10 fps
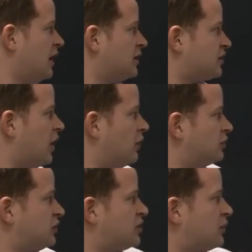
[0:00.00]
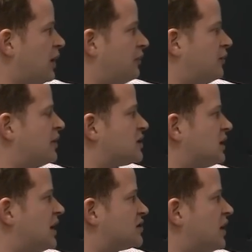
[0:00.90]
So just to run through this
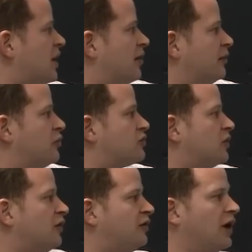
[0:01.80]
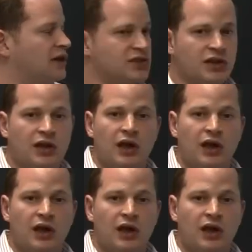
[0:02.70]
list, mutual funds.